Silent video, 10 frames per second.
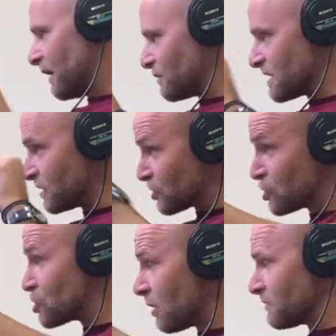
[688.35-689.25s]
was it. Just
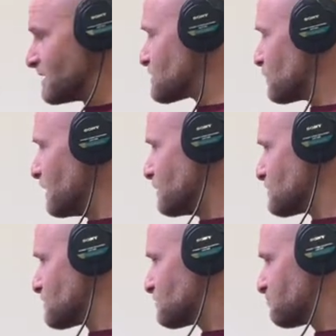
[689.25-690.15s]
jumped into it.
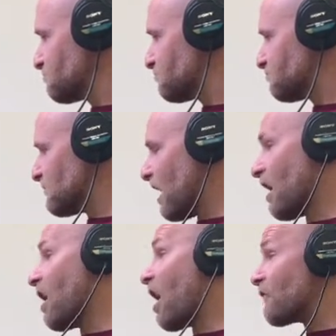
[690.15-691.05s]

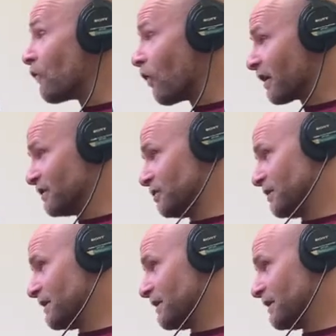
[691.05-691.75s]
I thought I could do it.